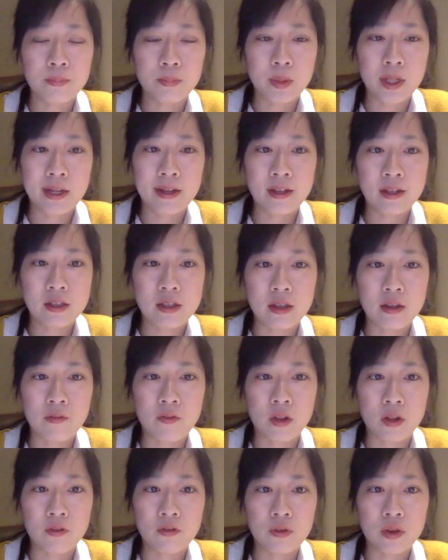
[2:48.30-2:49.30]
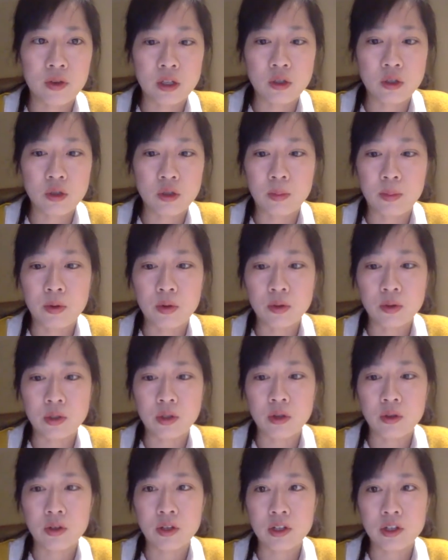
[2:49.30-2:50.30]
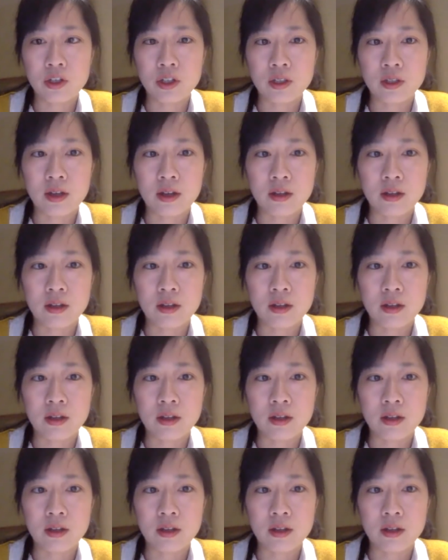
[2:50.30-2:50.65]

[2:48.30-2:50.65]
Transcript: please feel free to post your question